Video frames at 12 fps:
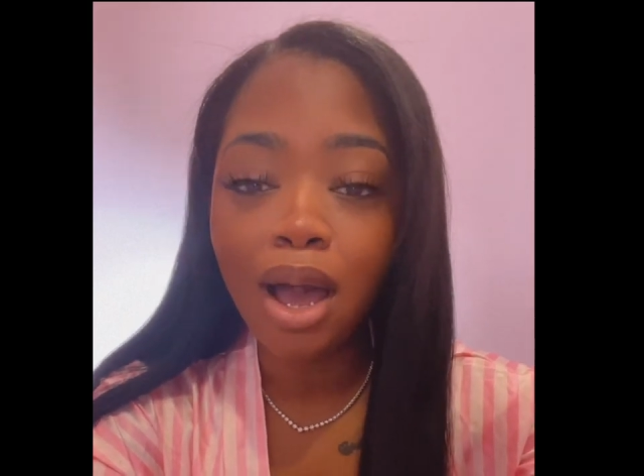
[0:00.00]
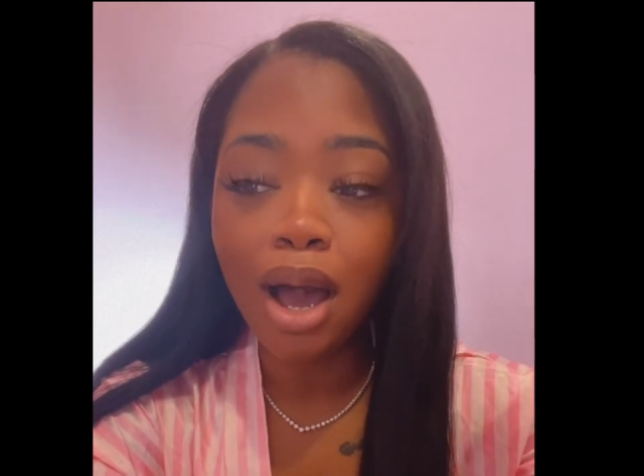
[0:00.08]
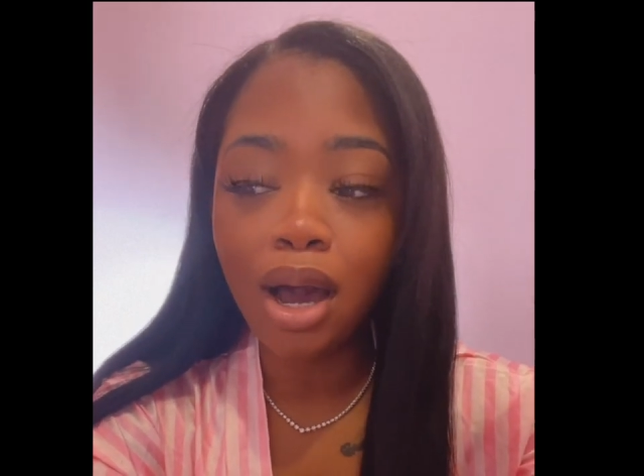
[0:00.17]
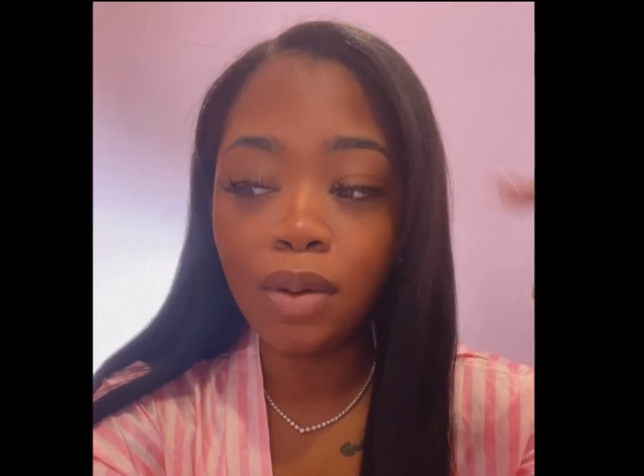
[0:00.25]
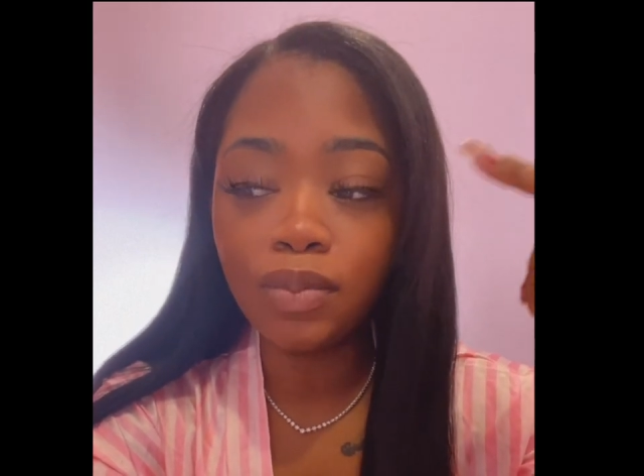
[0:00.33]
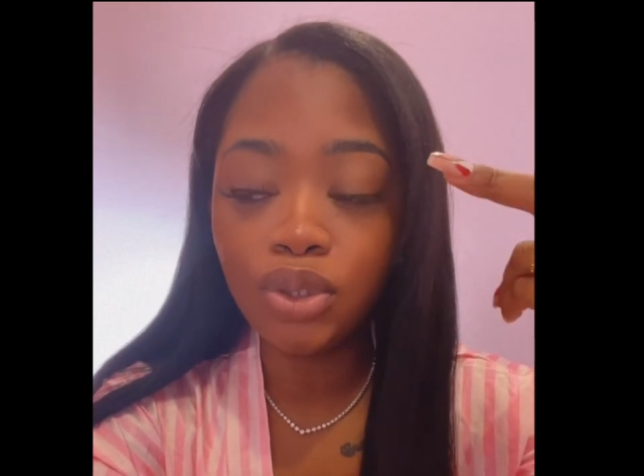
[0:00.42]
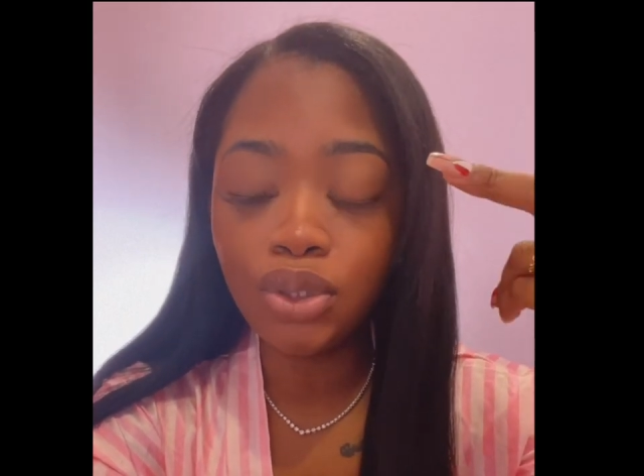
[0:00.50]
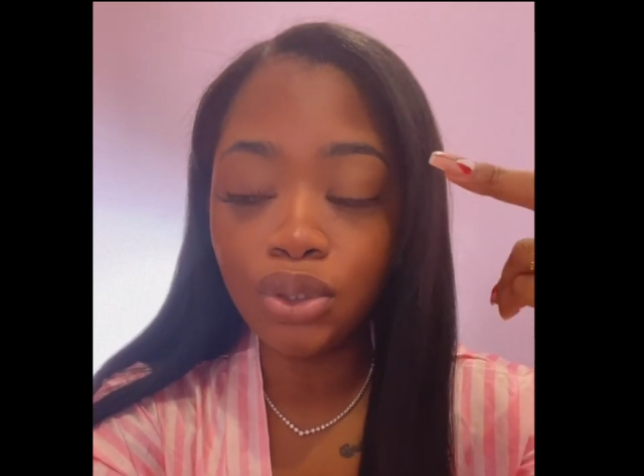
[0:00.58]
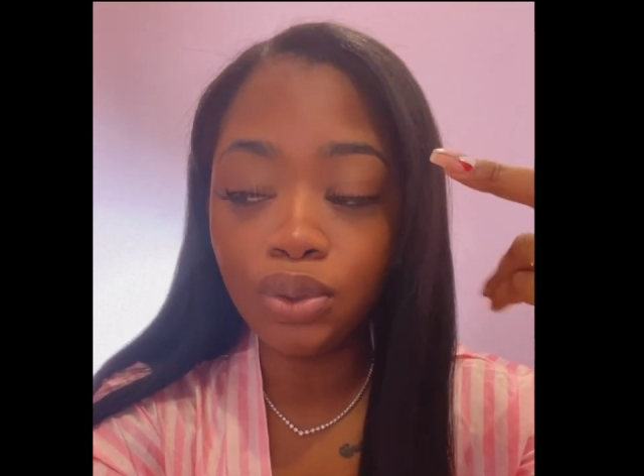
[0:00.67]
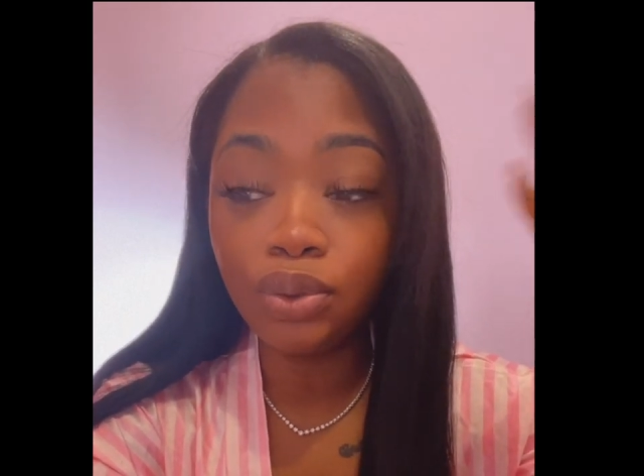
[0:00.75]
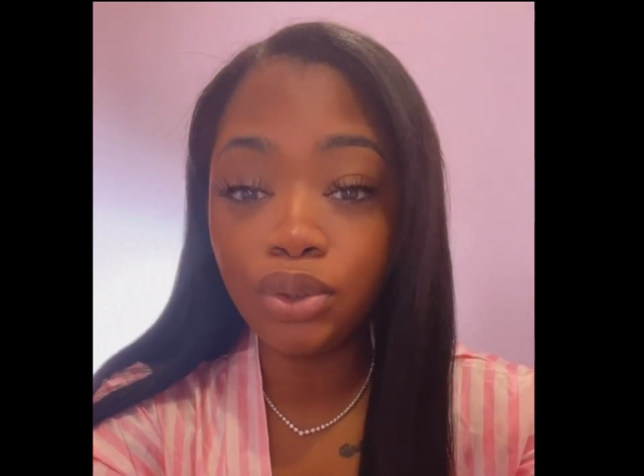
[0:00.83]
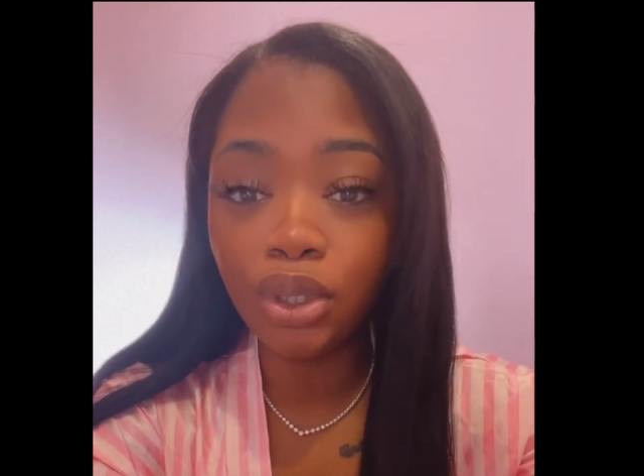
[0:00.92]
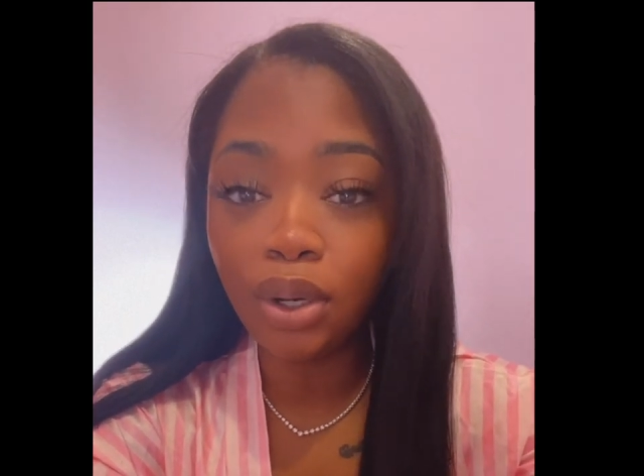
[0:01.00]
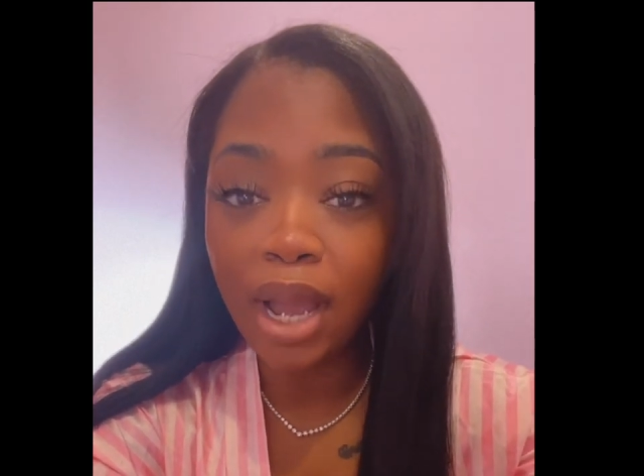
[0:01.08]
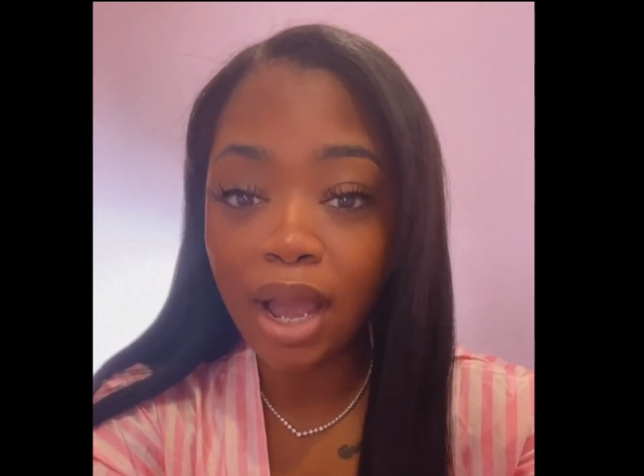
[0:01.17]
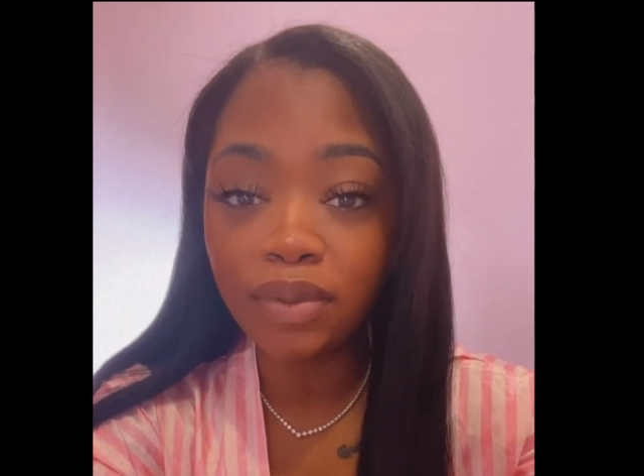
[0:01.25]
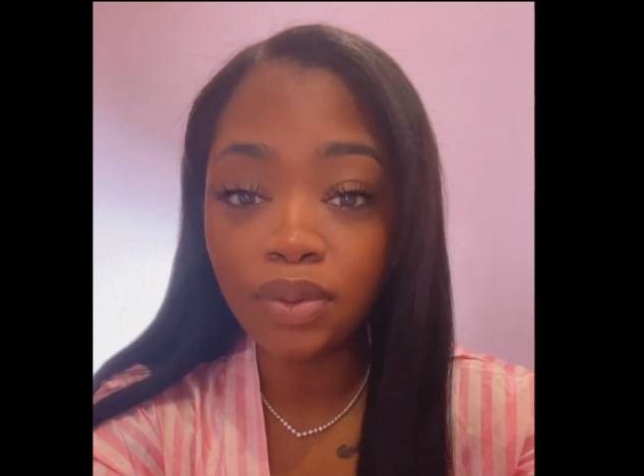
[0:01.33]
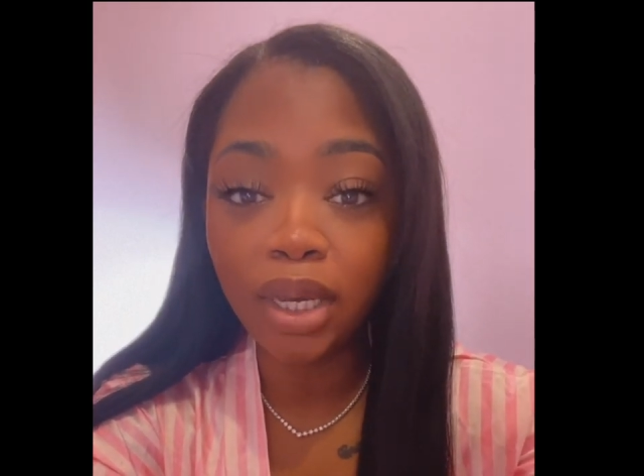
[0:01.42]
Um, two, you don't
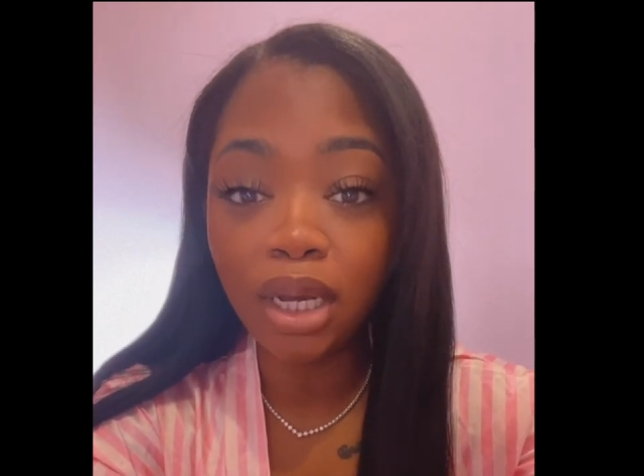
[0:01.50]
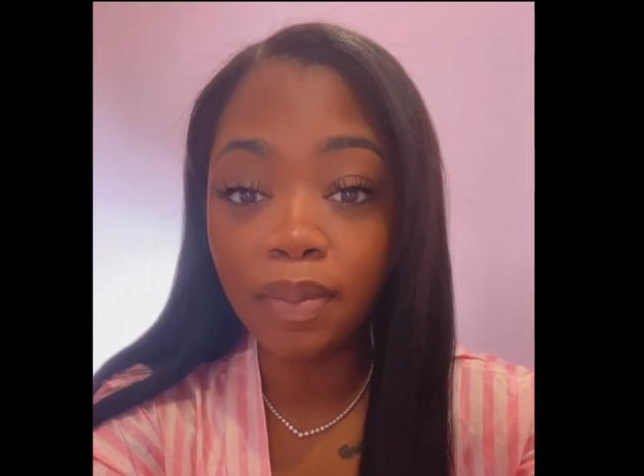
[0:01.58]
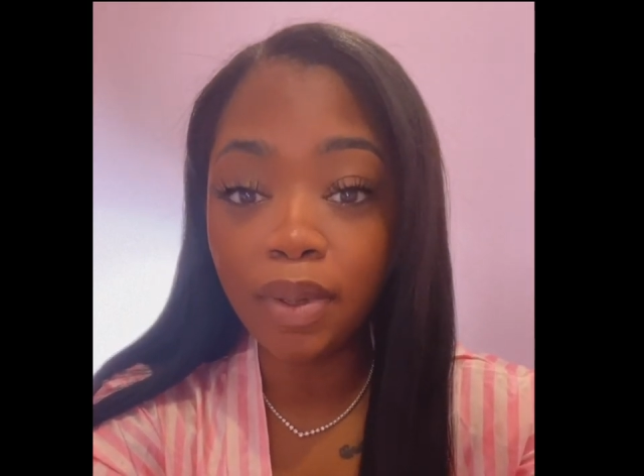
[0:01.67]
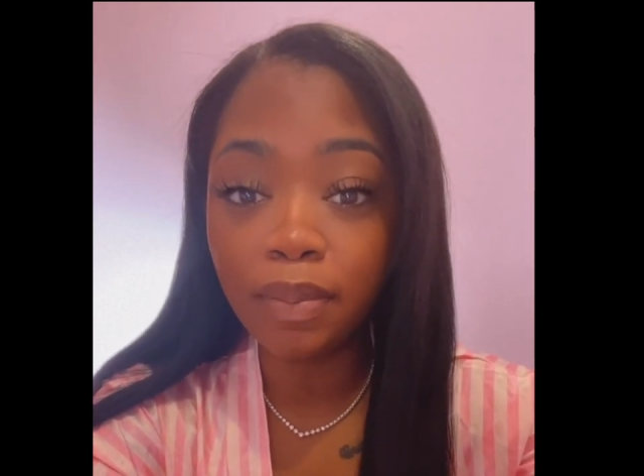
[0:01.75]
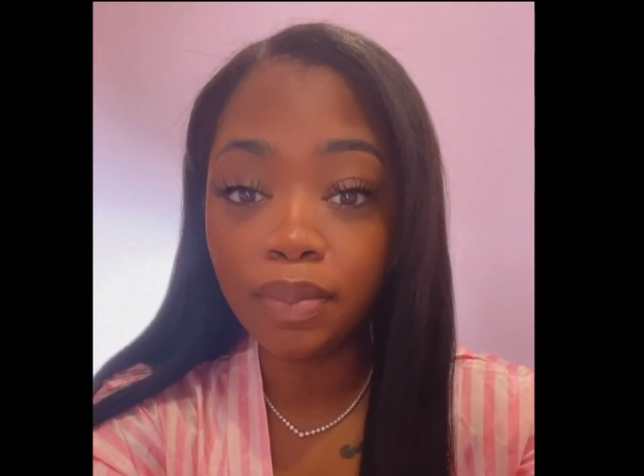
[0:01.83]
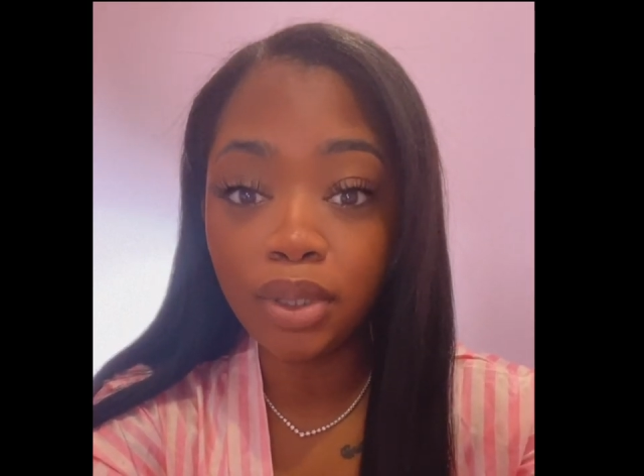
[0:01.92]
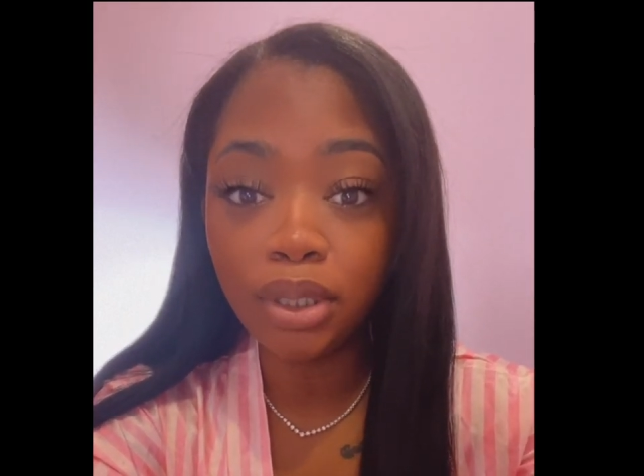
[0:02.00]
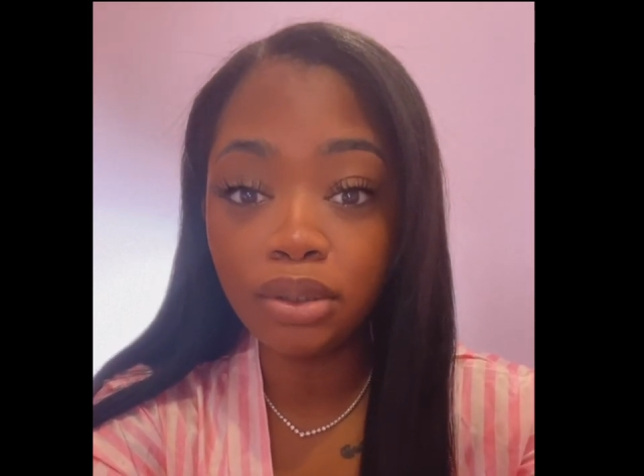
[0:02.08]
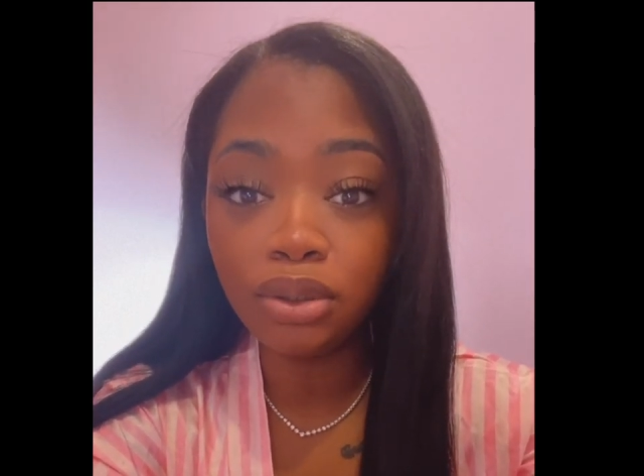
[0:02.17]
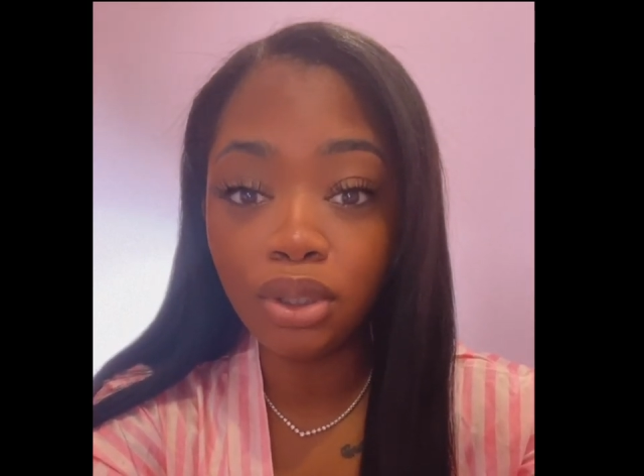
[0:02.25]
have to wake up and put,